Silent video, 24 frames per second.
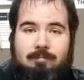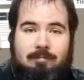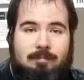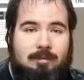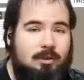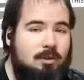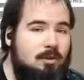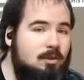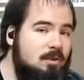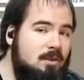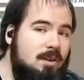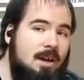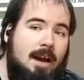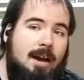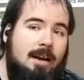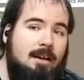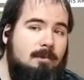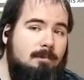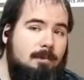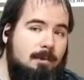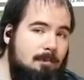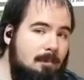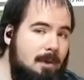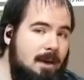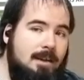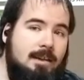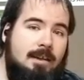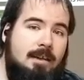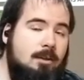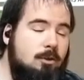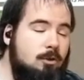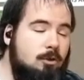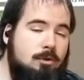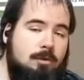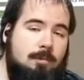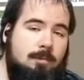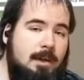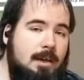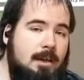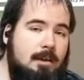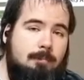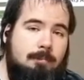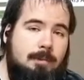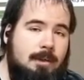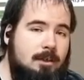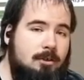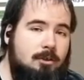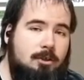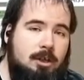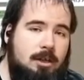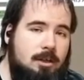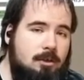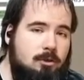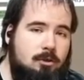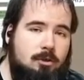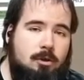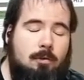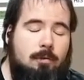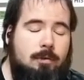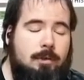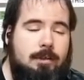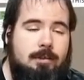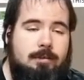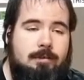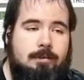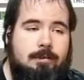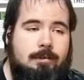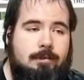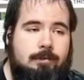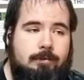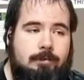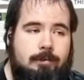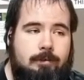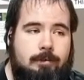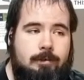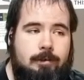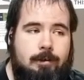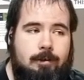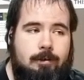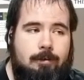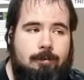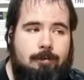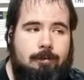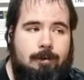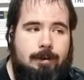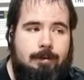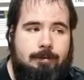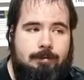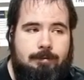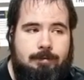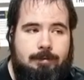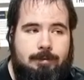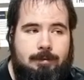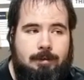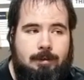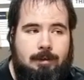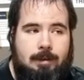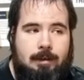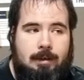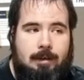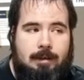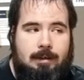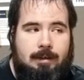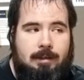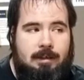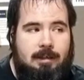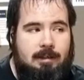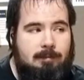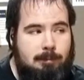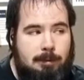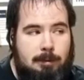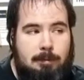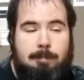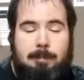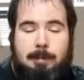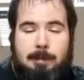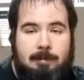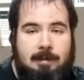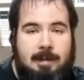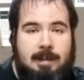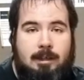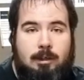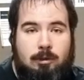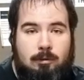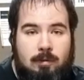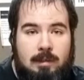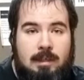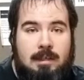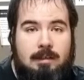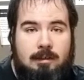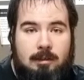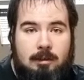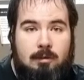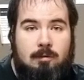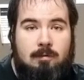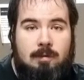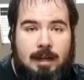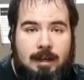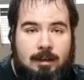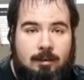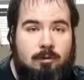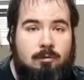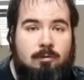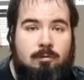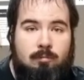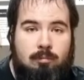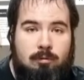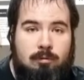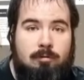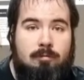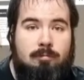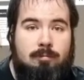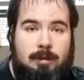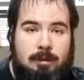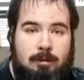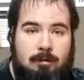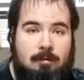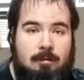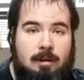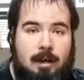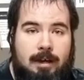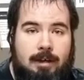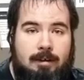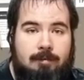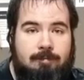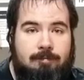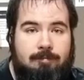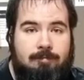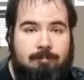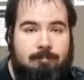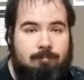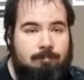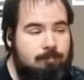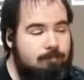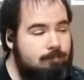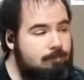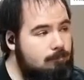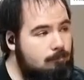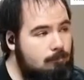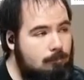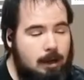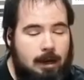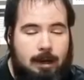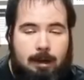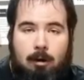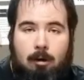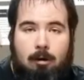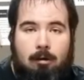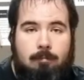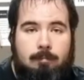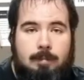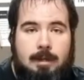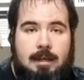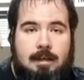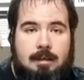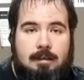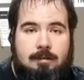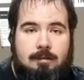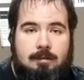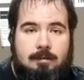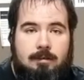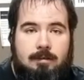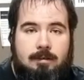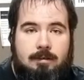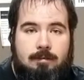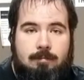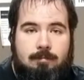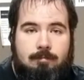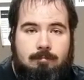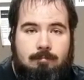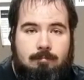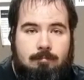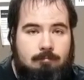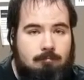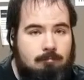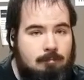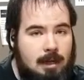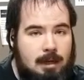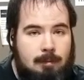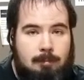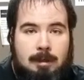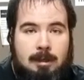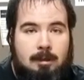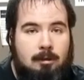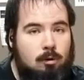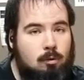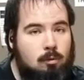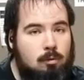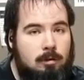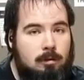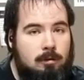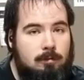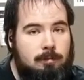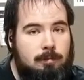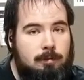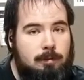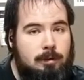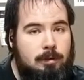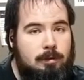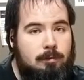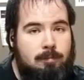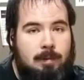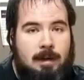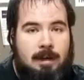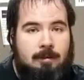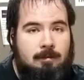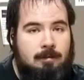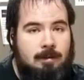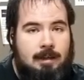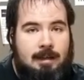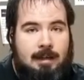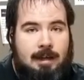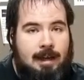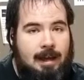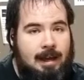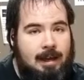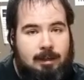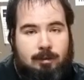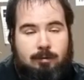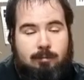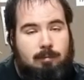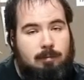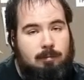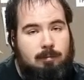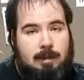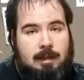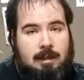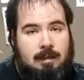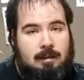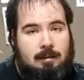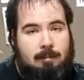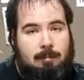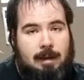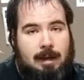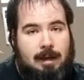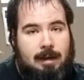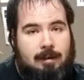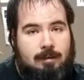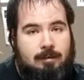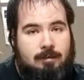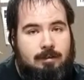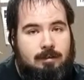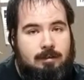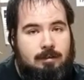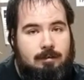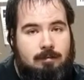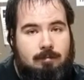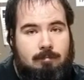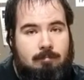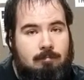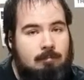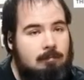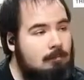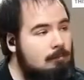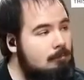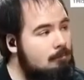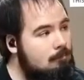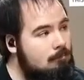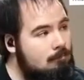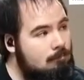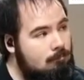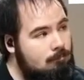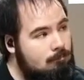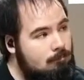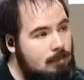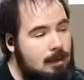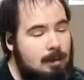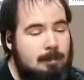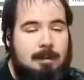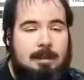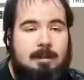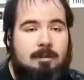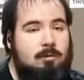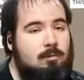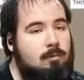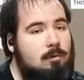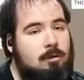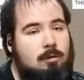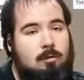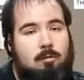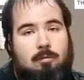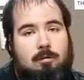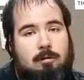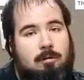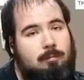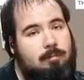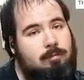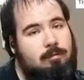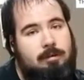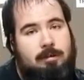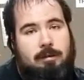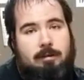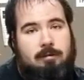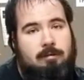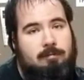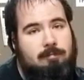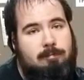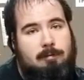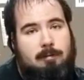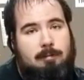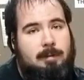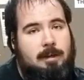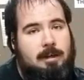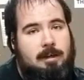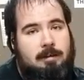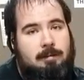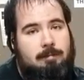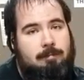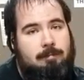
it's just kind of in my nature to make a big change going into the new year. And if you feel like you need to do that to improve your life, by all means. Maybe it'll work for you better than it has for me in the past, and maybe this one will work pretty good for me.